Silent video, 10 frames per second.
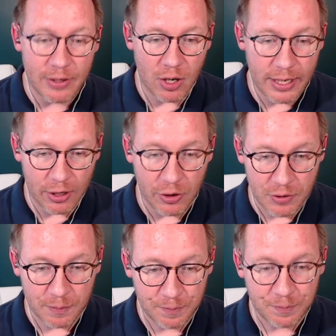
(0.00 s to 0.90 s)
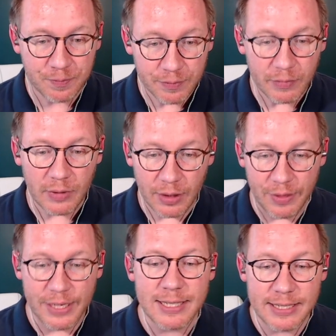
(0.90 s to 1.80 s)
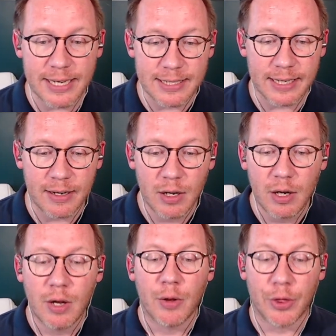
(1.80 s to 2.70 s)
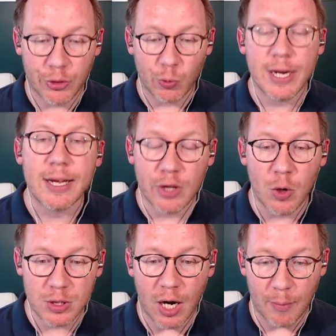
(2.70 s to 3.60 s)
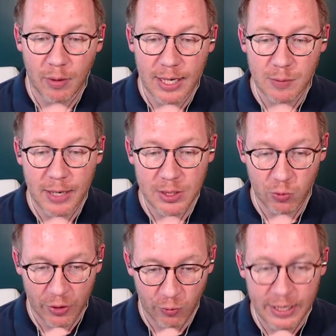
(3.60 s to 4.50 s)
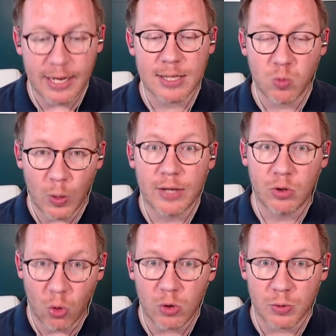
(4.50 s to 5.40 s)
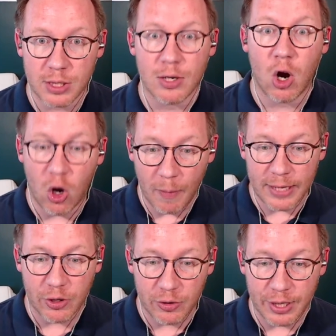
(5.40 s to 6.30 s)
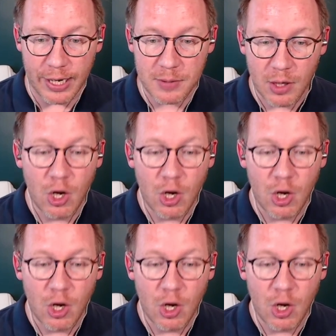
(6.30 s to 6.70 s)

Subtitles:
young hitters. This season, three of those top prospects, Rodriguez, Witt, and Torkelson, all made their teams.